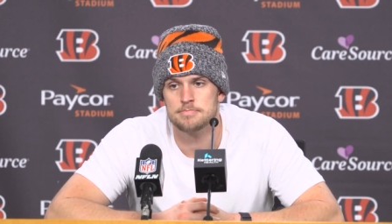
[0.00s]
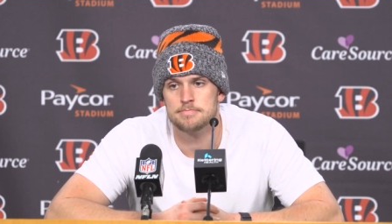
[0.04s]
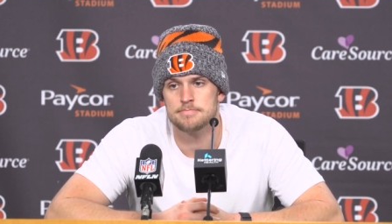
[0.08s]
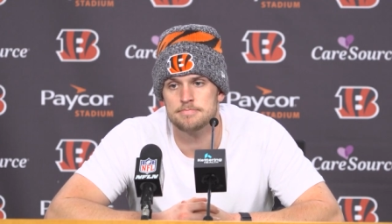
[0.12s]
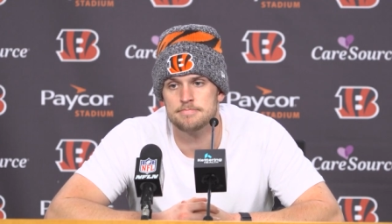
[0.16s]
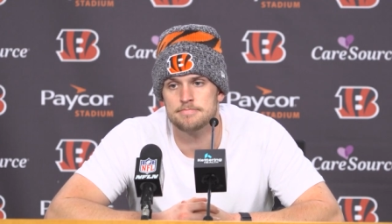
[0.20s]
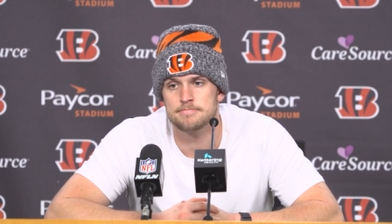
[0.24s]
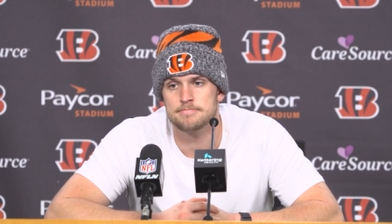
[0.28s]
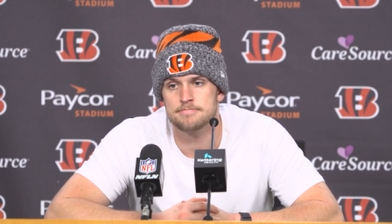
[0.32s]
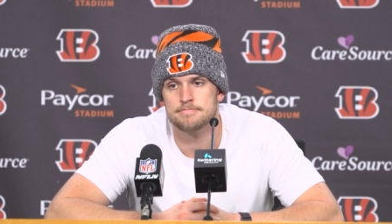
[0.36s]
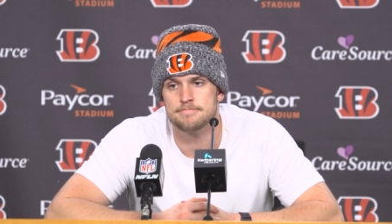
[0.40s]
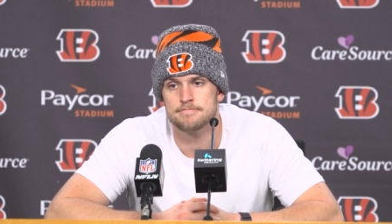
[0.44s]
a
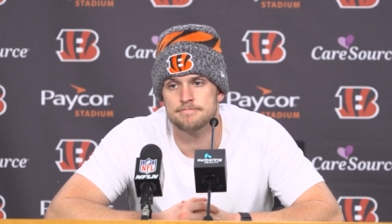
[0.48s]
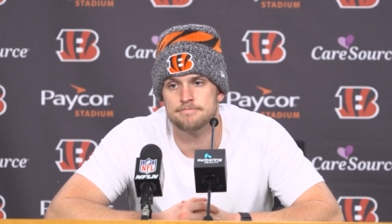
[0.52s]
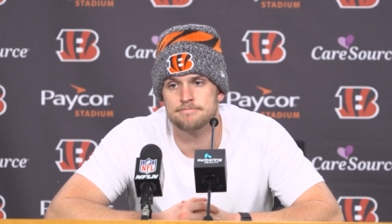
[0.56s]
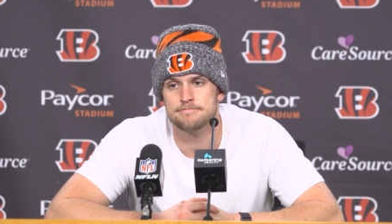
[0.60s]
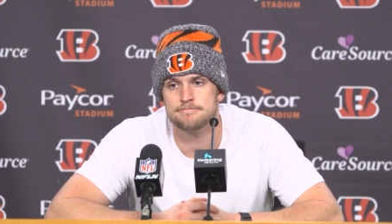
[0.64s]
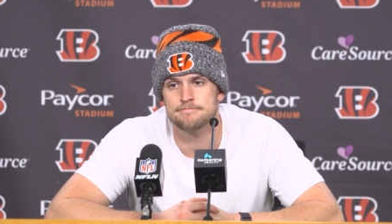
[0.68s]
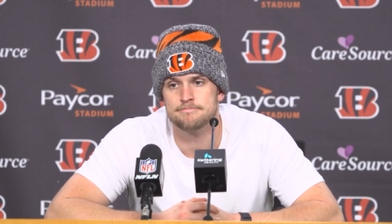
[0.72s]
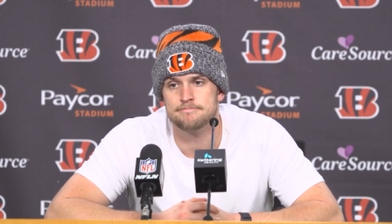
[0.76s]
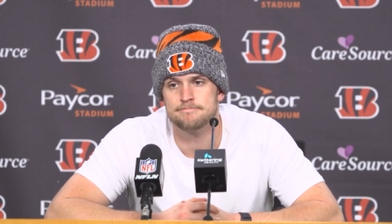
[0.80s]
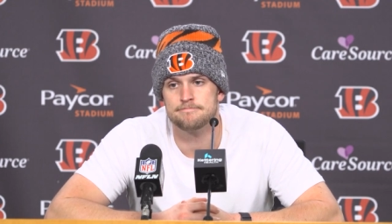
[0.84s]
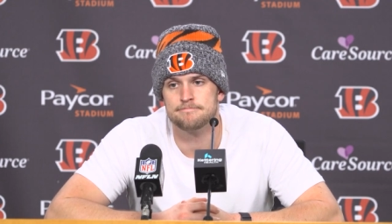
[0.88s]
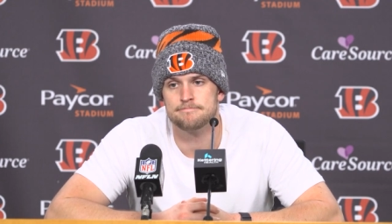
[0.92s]
hard time?
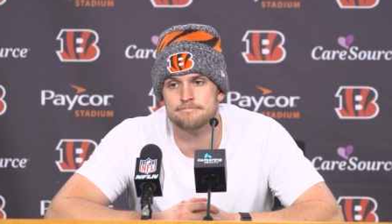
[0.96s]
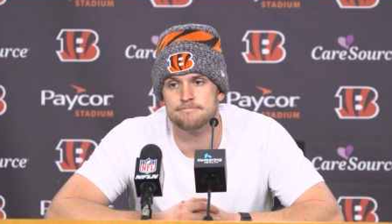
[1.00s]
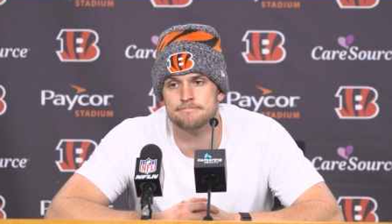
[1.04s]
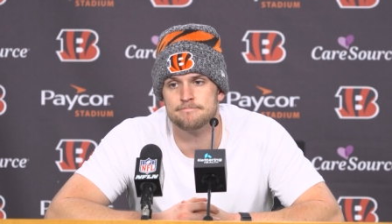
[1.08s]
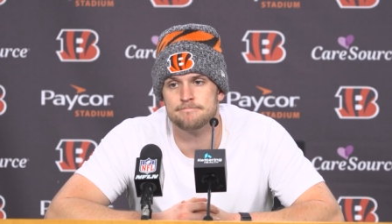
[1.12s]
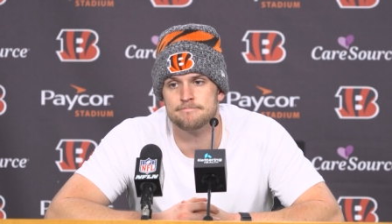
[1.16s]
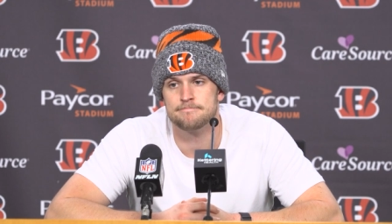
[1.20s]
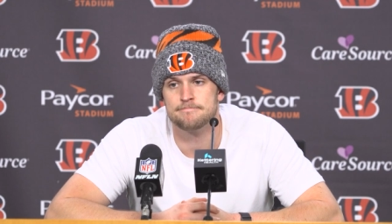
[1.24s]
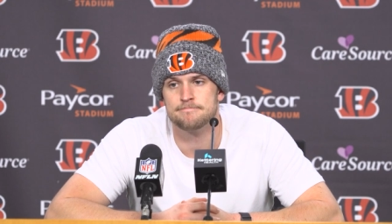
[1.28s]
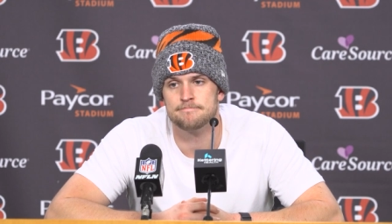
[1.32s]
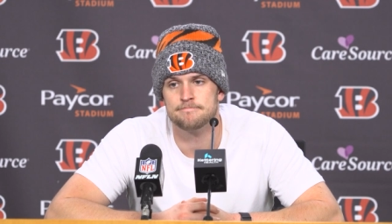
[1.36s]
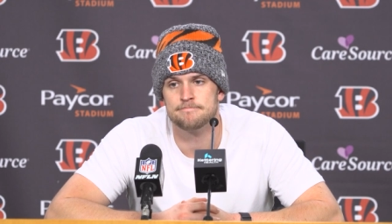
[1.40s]
about
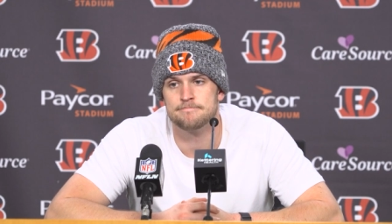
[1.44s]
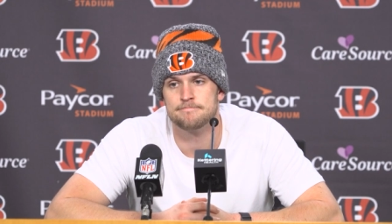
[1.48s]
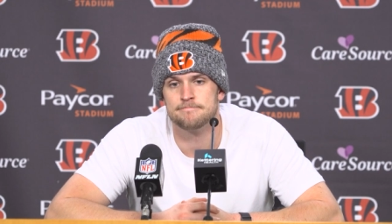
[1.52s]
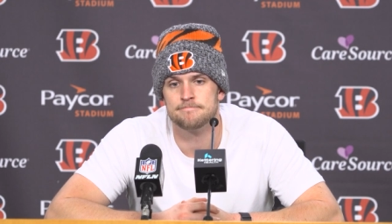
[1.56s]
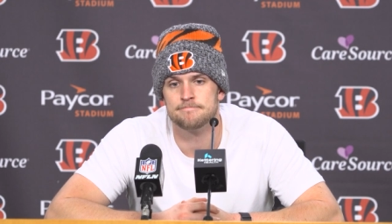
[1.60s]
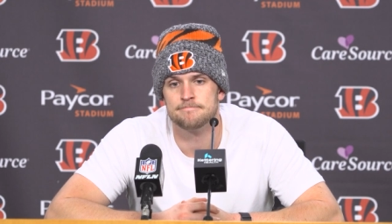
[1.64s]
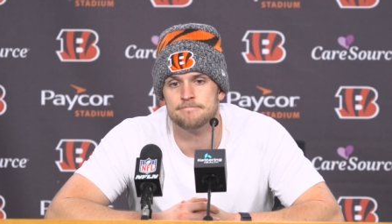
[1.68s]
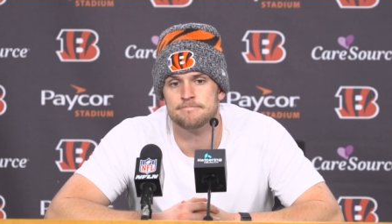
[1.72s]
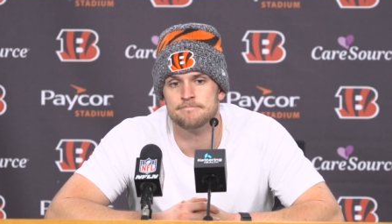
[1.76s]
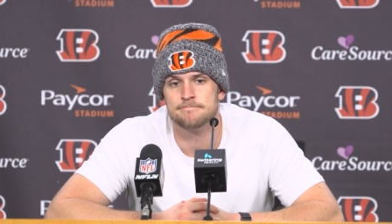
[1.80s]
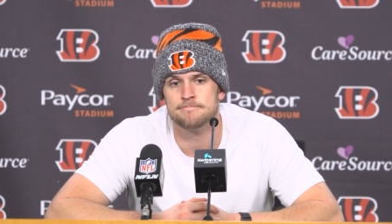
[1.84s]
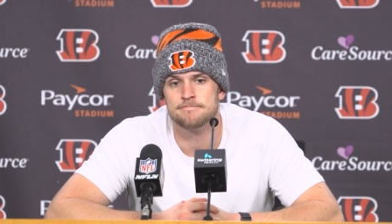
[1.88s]
about
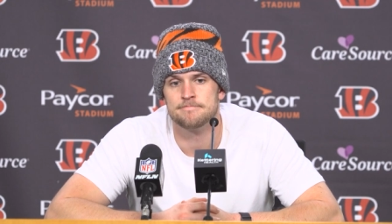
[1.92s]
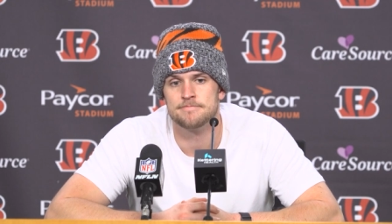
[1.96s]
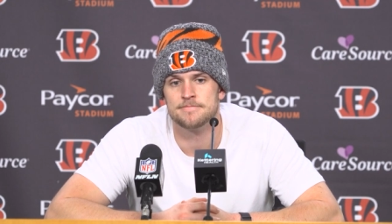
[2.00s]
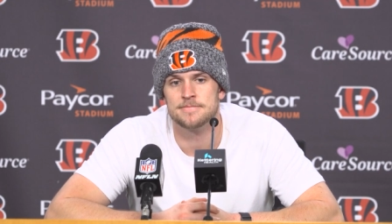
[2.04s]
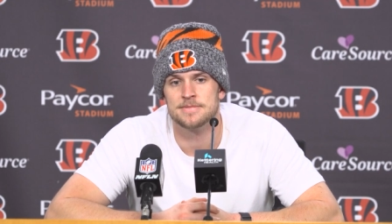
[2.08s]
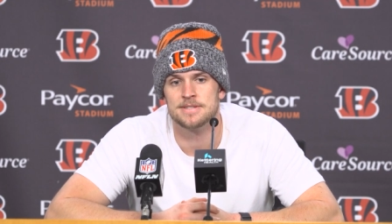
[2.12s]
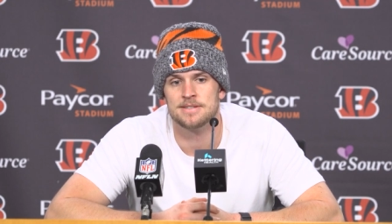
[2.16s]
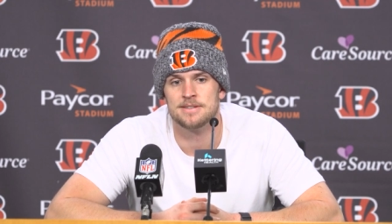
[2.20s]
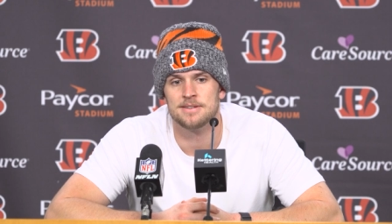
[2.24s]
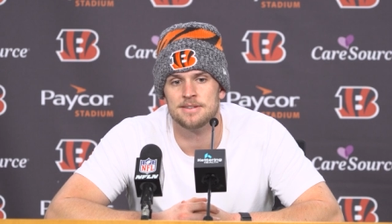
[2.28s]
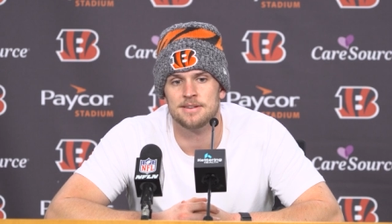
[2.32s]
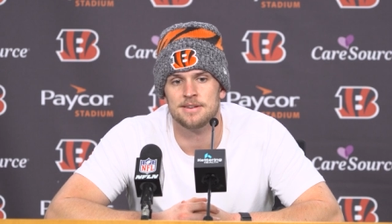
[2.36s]
water, or do you
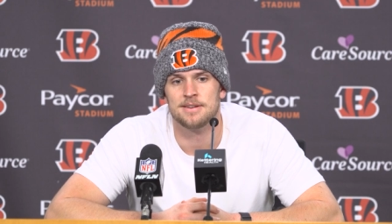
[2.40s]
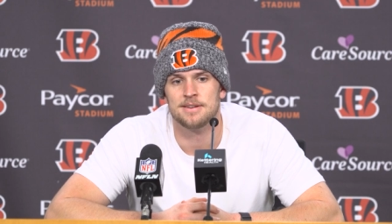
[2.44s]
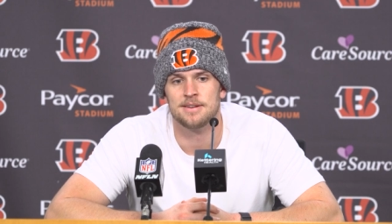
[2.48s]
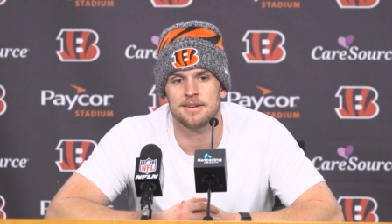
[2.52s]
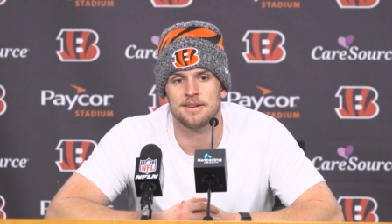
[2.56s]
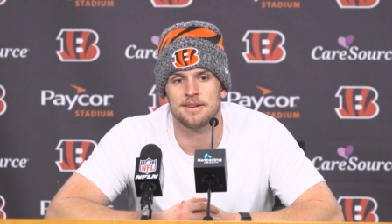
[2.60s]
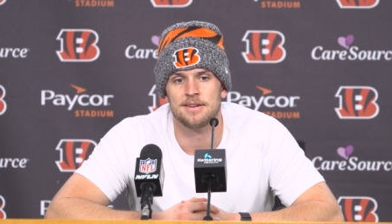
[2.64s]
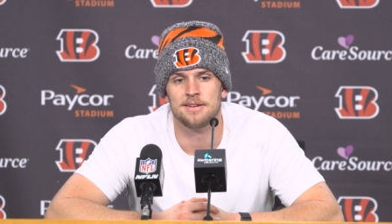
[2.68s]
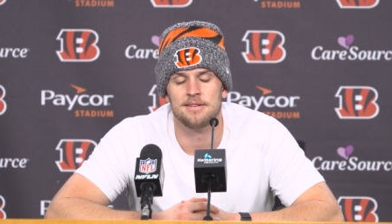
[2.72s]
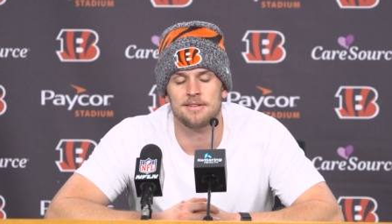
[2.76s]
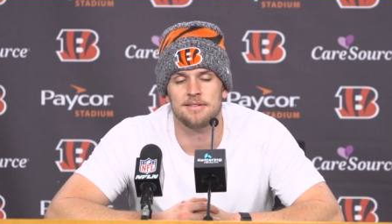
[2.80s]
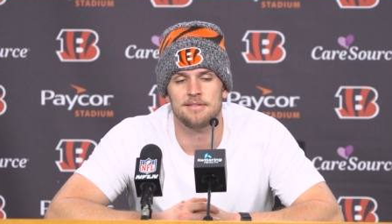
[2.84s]
think that's coming?